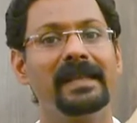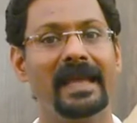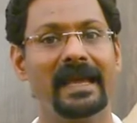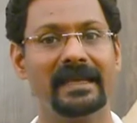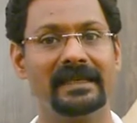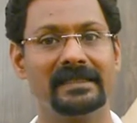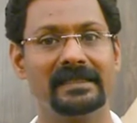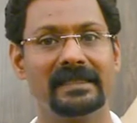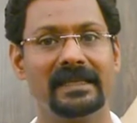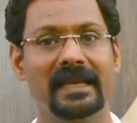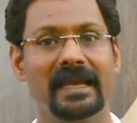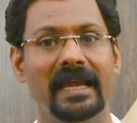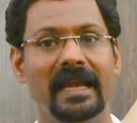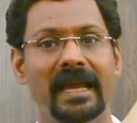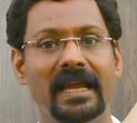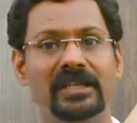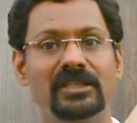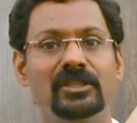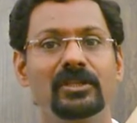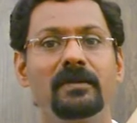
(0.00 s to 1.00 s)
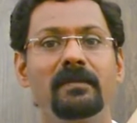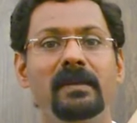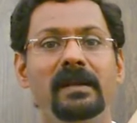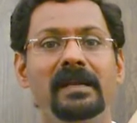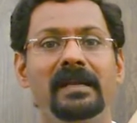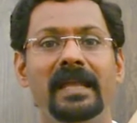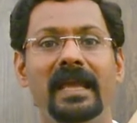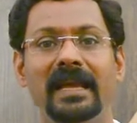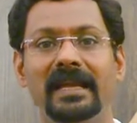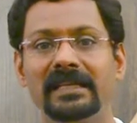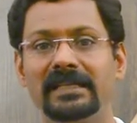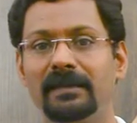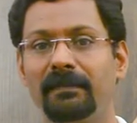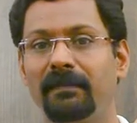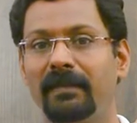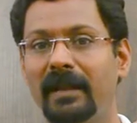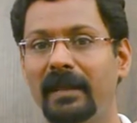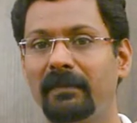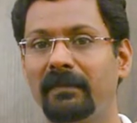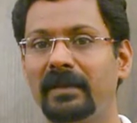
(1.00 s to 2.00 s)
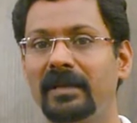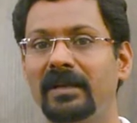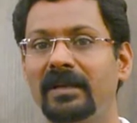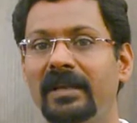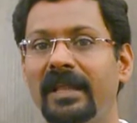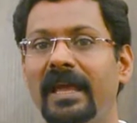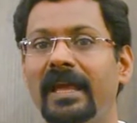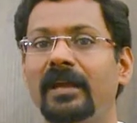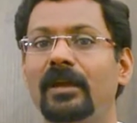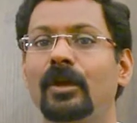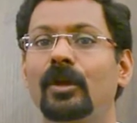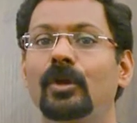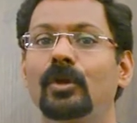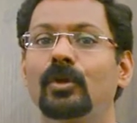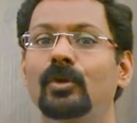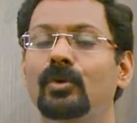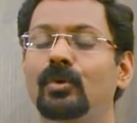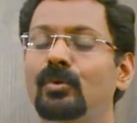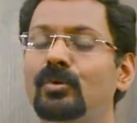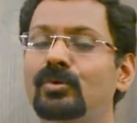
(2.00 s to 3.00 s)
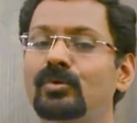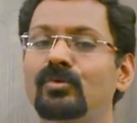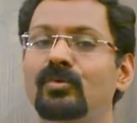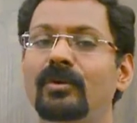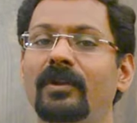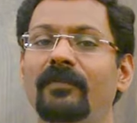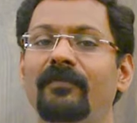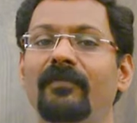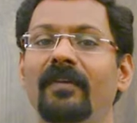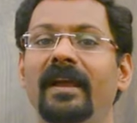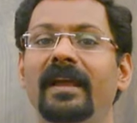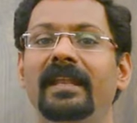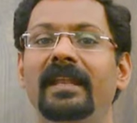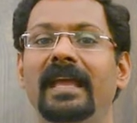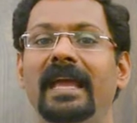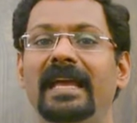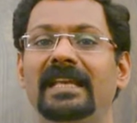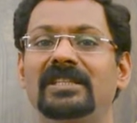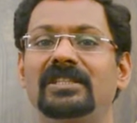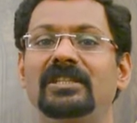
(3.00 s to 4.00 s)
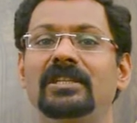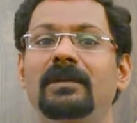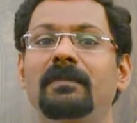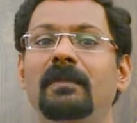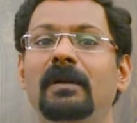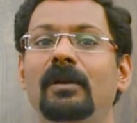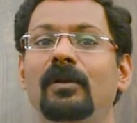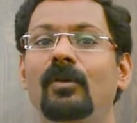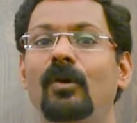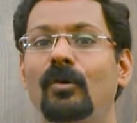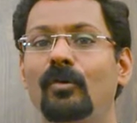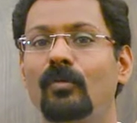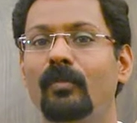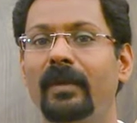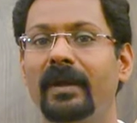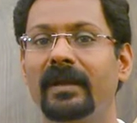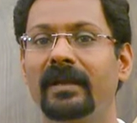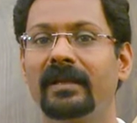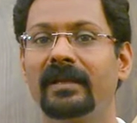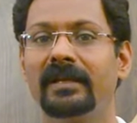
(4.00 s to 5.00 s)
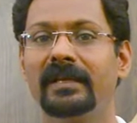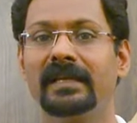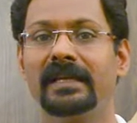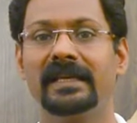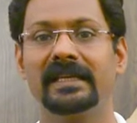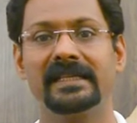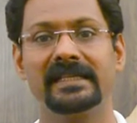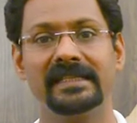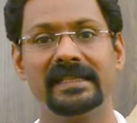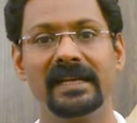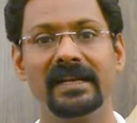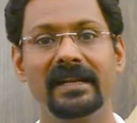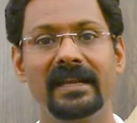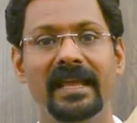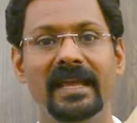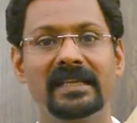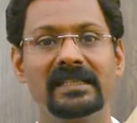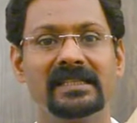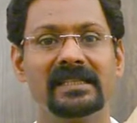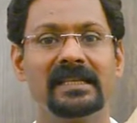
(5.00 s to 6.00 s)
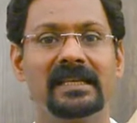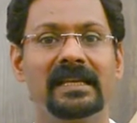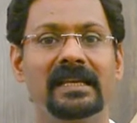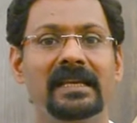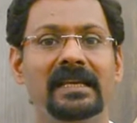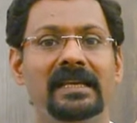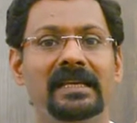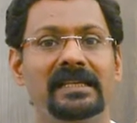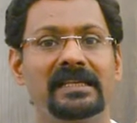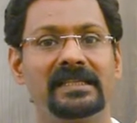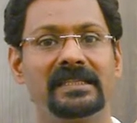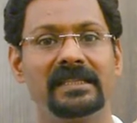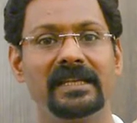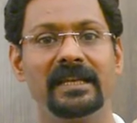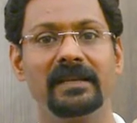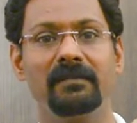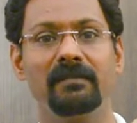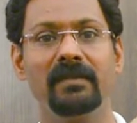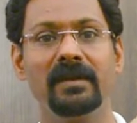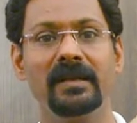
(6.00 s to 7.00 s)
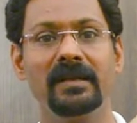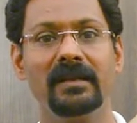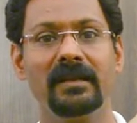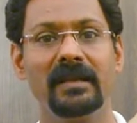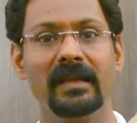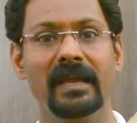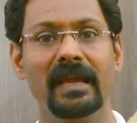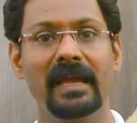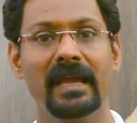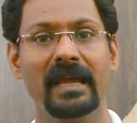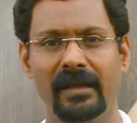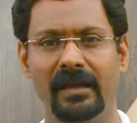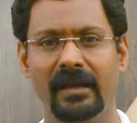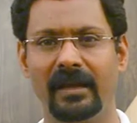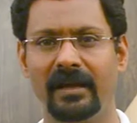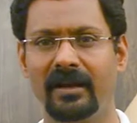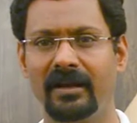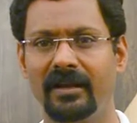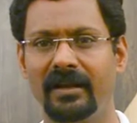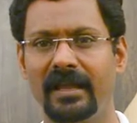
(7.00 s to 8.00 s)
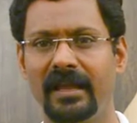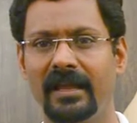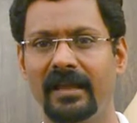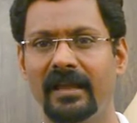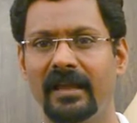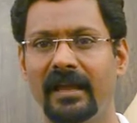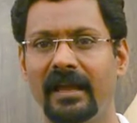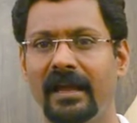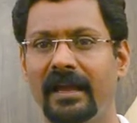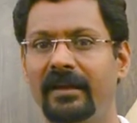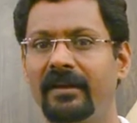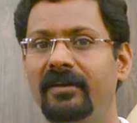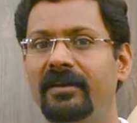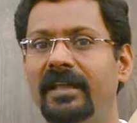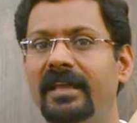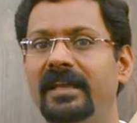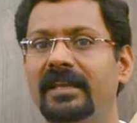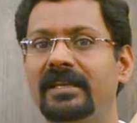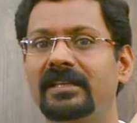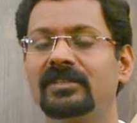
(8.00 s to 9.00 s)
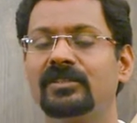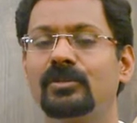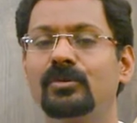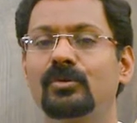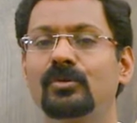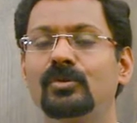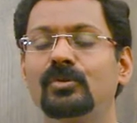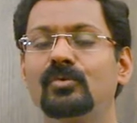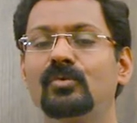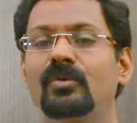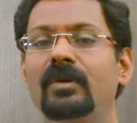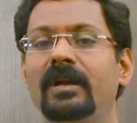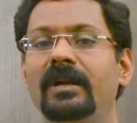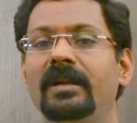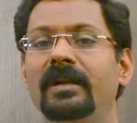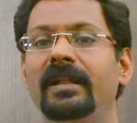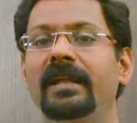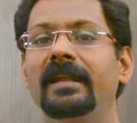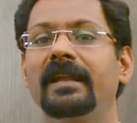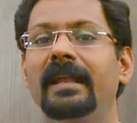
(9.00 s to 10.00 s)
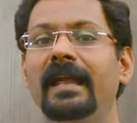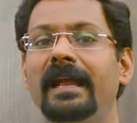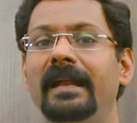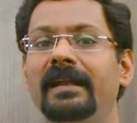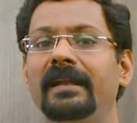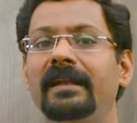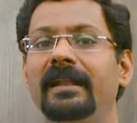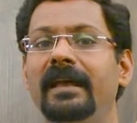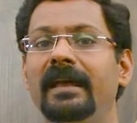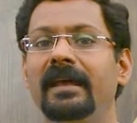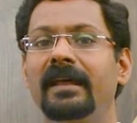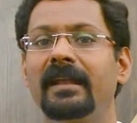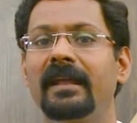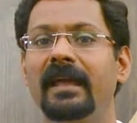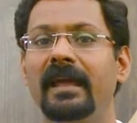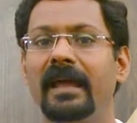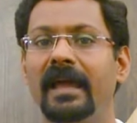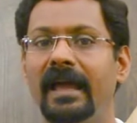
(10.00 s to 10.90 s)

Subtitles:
tags. HTML tag is a primary tag used to define HTML document. Syntax, statement, header tag. Header tag is used to contain entire